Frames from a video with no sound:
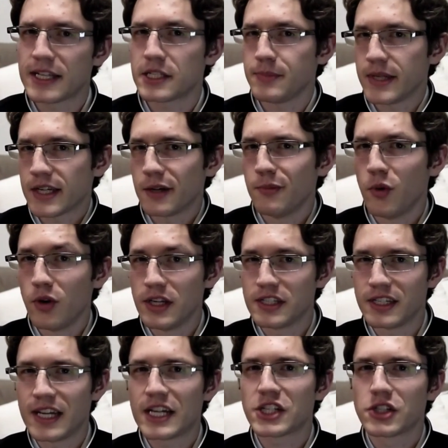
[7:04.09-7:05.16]
to become more
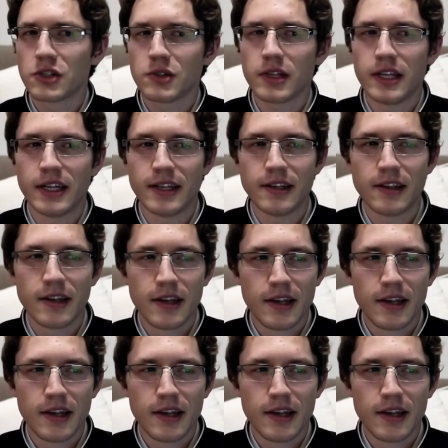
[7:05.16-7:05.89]
international and